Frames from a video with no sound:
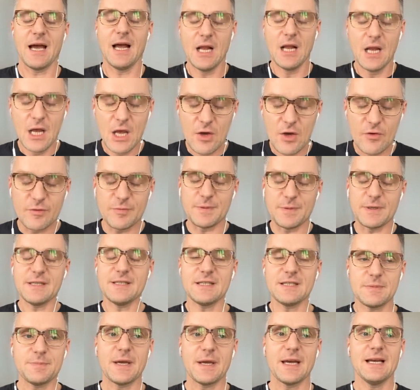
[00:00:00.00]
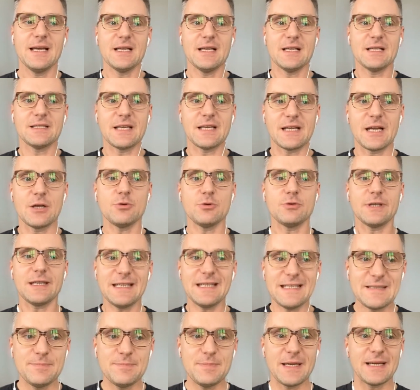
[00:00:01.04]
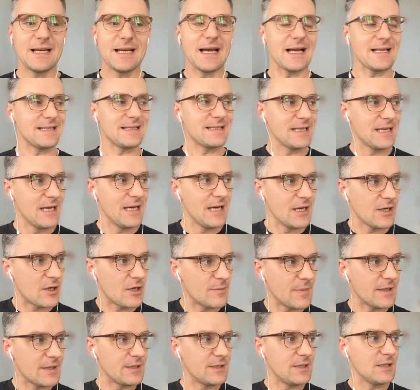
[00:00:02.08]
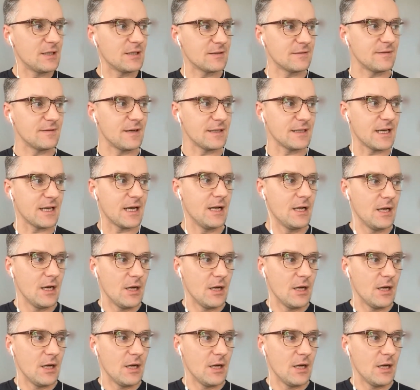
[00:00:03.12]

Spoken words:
I basically try to avoid commenting inside Ukrainian affairs.